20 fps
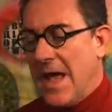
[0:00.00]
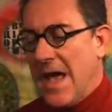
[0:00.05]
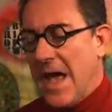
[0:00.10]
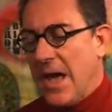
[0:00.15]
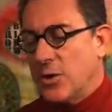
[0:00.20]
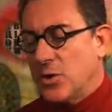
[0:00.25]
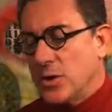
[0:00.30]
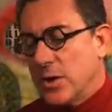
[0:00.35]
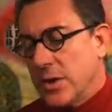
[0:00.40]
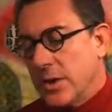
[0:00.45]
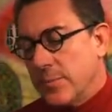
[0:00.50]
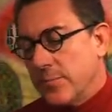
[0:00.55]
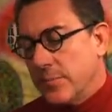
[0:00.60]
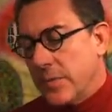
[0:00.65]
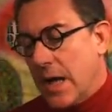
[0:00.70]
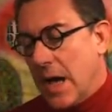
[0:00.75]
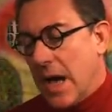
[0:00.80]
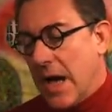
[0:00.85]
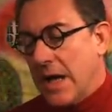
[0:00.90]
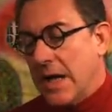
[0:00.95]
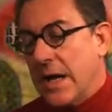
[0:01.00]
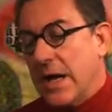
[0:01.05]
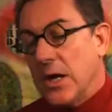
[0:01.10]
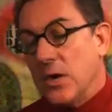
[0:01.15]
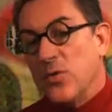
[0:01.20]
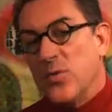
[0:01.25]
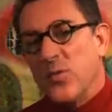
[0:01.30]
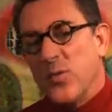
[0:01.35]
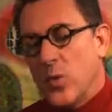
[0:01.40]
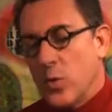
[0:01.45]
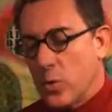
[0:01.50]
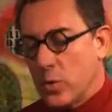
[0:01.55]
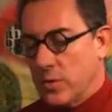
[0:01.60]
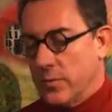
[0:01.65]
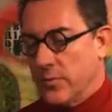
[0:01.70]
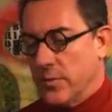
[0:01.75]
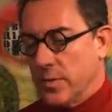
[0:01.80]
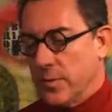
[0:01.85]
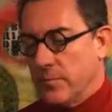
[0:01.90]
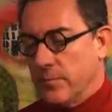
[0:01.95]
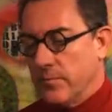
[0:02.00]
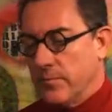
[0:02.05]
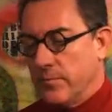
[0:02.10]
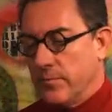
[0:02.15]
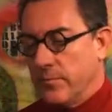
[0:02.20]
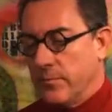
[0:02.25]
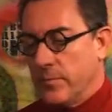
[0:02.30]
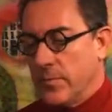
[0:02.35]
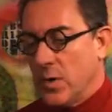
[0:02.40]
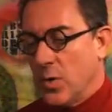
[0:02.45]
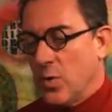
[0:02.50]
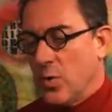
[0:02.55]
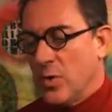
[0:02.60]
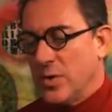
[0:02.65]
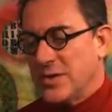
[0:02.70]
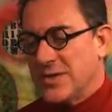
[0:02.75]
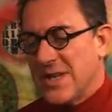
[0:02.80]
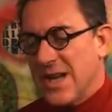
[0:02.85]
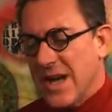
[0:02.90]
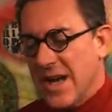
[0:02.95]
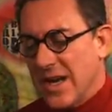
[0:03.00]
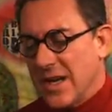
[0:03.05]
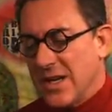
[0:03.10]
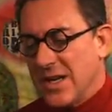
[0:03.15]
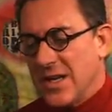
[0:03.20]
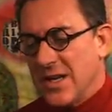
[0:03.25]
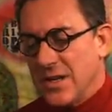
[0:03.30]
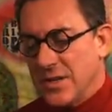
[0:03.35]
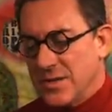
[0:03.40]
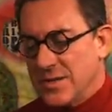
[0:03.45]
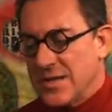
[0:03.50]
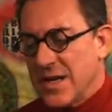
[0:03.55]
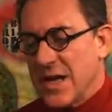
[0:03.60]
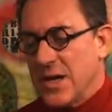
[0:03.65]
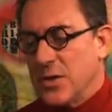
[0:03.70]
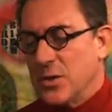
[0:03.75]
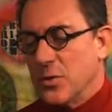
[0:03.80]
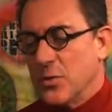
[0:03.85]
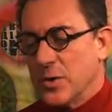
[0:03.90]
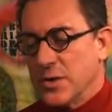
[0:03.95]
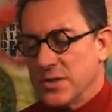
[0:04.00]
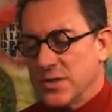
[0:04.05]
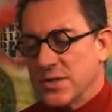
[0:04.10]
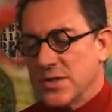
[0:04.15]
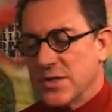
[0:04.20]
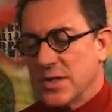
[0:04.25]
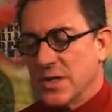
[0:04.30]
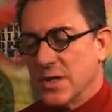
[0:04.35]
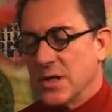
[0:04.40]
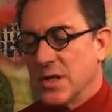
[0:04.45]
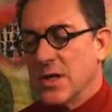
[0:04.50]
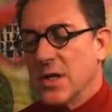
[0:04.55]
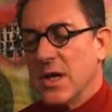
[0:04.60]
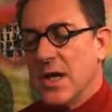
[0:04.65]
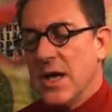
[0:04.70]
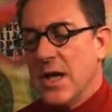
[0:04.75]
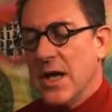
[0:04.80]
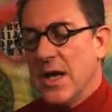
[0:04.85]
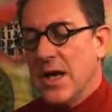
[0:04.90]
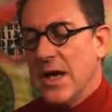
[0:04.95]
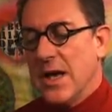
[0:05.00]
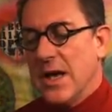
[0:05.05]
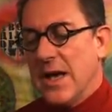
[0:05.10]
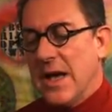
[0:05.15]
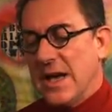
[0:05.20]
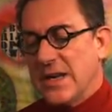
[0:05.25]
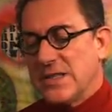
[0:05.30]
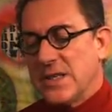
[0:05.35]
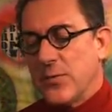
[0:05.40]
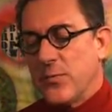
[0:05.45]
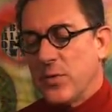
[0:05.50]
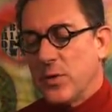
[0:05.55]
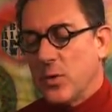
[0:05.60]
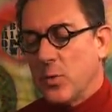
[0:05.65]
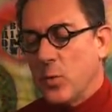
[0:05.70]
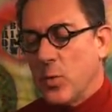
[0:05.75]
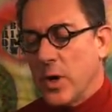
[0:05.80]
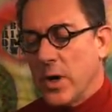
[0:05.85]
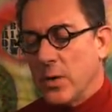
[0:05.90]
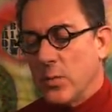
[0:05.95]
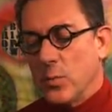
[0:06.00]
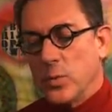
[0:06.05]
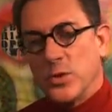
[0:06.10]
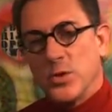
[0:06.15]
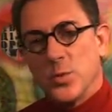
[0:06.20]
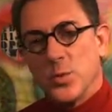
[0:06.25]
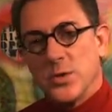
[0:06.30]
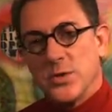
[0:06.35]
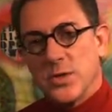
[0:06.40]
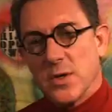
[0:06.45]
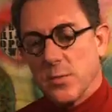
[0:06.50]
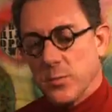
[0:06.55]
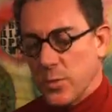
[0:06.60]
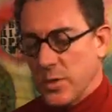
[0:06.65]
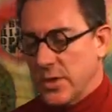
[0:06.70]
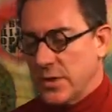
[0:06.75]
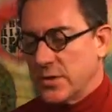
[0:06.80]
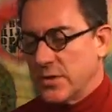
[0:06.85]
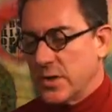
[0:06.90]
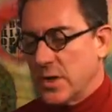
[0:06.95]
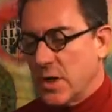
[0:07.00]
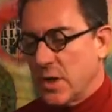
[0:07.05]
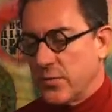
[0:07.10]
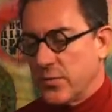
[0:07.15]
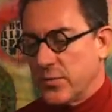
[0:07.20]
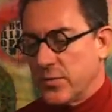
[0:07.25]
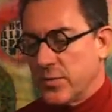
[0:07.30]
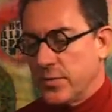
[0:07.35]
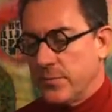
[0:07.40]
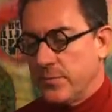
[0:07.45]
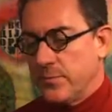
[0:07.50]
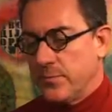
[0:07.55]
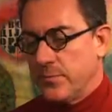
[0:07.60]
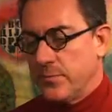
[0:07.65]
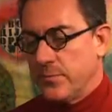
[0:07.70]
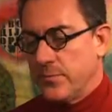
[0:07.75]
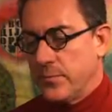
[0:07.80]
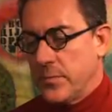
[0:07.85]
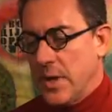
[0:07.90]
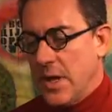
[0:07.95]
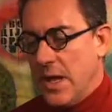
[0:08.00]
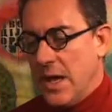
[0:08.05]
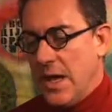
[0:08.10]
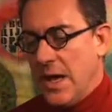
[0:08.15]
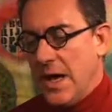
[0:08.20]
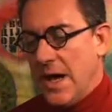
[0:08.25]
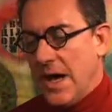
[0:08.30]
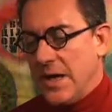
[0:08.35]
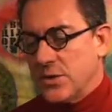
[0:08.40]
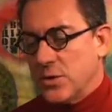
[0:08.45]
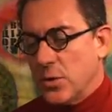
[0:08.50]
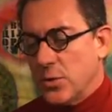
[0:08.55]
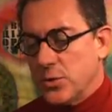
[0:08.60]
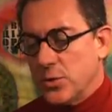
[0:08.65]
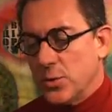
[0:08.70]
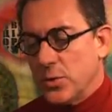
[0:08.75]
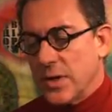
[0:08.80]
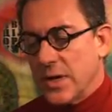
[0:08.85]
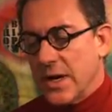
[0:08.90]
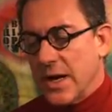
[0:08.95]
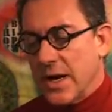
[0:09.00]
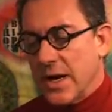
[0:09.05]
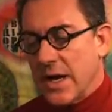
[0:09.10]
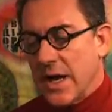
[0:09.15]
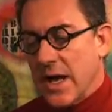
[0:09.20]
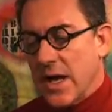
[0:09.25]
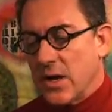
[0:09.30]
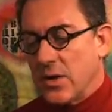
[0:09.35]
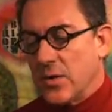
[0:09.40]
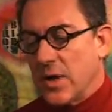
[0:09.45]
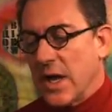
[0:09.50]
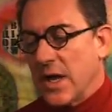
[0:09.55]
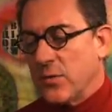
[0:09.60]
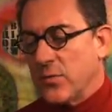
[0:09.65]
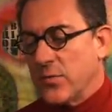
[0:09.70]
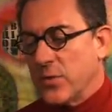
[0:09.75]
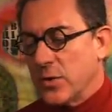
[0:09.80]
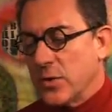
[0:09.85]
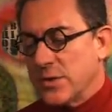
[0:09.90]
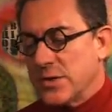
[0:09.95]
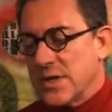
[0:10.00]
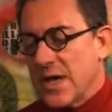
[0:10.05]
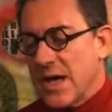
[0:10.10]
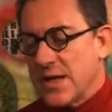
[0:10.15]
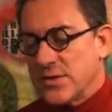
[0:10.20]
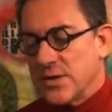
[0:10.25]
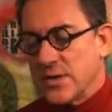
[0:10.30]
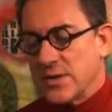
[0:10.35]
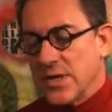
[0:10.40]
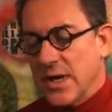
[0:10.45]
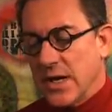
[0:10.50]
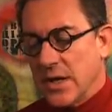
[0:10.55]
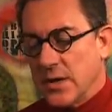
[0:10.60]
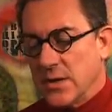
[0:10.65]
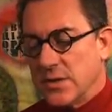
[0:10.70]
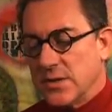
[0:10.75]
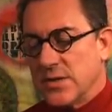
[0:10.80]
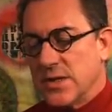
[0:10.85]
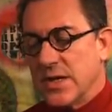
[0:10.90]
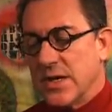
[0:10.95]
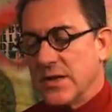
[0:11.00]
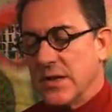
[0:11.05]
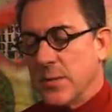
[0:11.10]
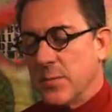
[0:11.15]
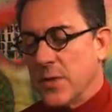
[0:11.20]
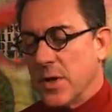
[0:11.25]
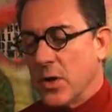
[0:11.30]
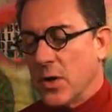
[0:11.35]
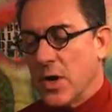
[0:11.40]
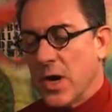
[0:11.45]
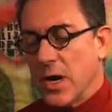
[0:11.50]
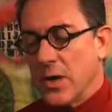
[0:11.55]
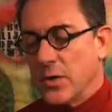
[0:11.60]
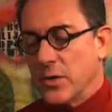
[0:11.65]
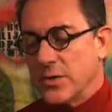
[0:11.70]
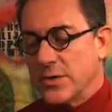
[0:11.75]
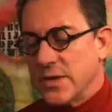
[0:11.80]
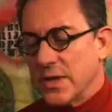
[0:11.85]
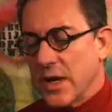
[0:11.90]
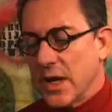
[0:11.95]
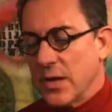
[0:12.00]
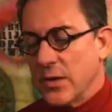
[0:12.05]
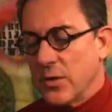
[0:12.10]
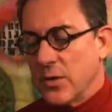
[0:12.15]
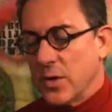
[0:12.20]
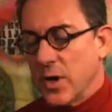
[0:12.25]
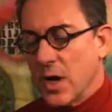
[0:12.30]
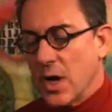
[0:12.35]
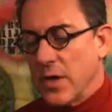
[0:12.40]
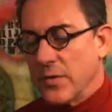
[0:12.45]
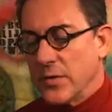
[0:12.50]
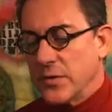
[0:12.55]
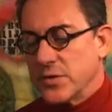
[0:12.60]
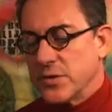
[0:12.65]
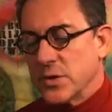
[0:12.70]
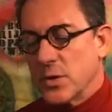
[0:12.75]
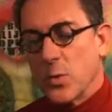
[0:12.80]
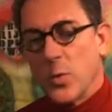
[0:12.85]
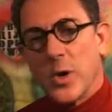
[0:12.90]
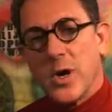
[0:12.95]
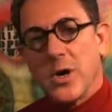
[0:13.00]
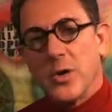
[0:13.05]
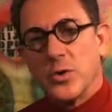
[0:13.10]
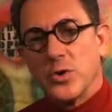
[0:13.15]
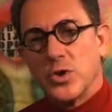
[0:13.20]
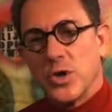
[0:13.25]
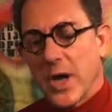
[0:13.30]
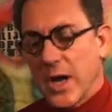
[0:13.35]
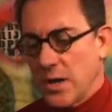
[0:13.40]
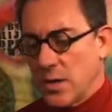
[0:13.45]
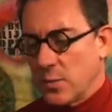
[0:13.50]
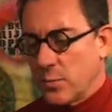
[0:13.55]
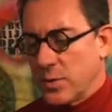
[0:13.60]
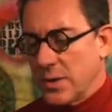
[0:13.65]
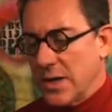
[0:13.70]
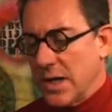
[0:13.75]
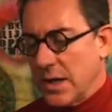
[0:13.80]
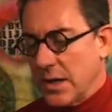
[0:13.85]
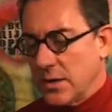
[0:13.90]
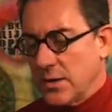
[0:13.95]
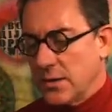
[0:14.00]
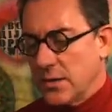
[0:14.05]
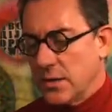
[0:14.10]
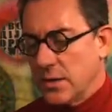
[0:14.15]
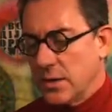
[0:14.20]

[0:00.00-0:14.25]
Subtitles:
Actually, I ate 4 of them, all tiny and tender and still, except for the one which was a bit tough. I told you that I had at first hesitated, seeing them there huddled together on the square china plate.